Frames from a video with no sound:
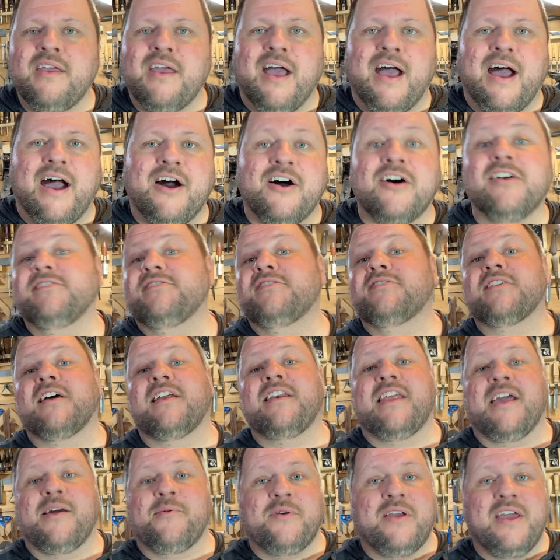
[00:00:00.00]
On
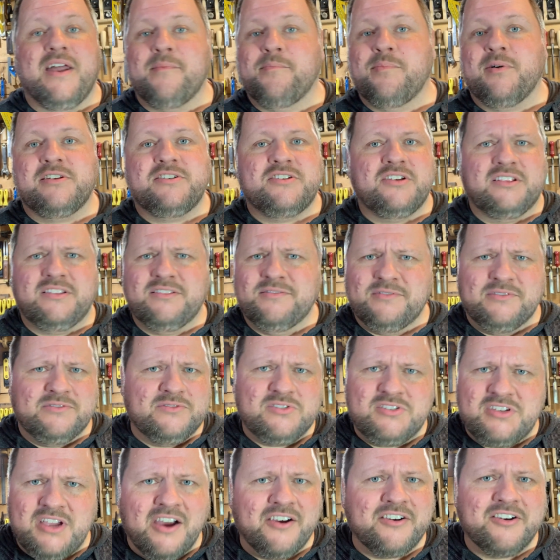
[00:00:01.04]
Sunday, we had a bunch of
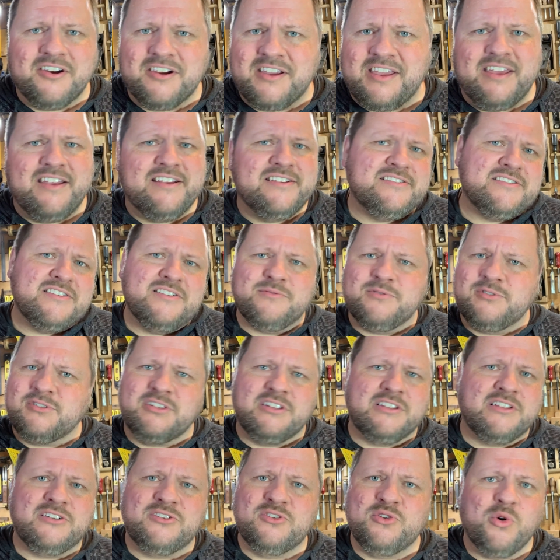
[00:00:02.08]
younger kids and it was a
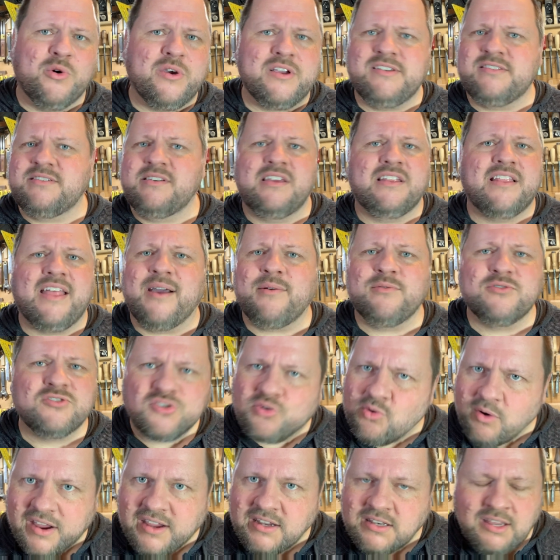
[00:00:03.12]
little noisy, and that was
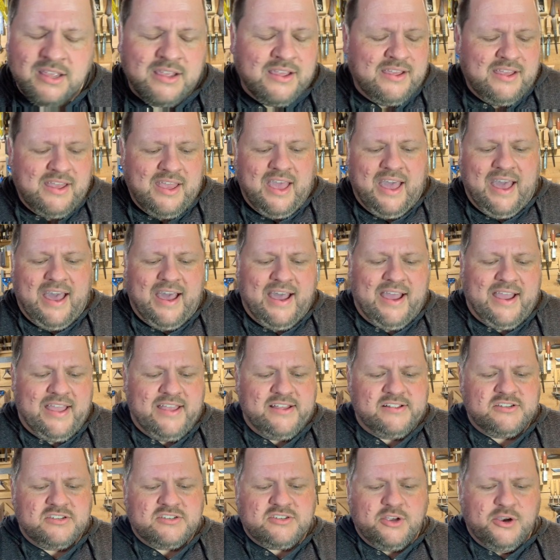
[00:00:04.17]
great.
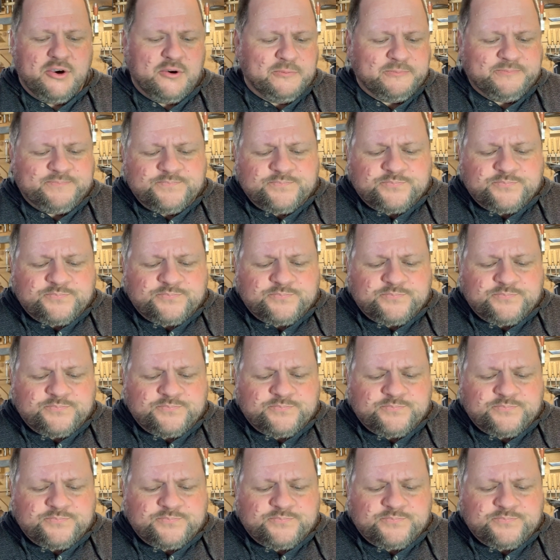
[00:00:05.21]
And so